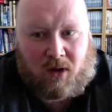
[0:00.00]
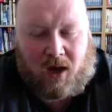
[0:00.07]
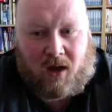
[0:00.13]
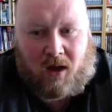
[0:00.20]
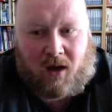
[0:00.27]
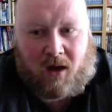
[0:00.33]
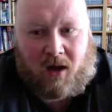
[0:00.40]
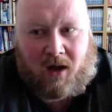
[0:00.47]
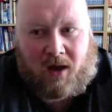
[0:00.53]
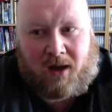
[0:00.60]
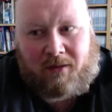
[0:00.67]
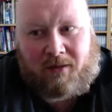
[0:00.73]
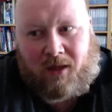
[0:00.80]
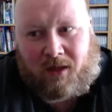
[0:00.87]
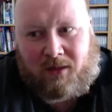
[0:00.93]

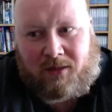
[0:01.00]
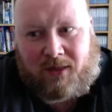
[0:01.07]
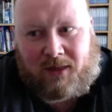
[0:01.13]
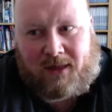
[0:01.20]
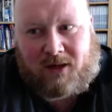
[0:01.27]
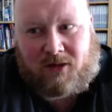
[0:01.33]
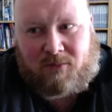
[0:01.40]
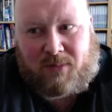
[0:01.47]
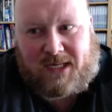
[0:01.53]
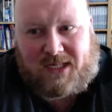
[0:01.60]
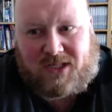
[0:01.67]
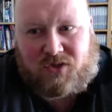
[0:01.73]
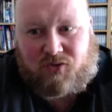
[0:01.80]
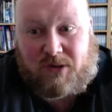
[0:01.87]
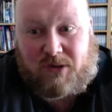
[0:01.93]
I think it would be
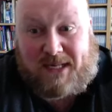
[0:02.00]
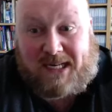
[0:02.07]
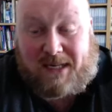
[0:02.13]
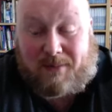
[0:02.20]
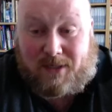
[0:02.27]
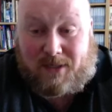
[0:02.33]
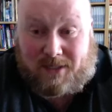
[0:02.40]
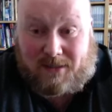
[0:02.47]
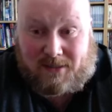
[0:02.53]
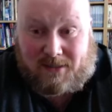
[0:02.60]
extremely limited.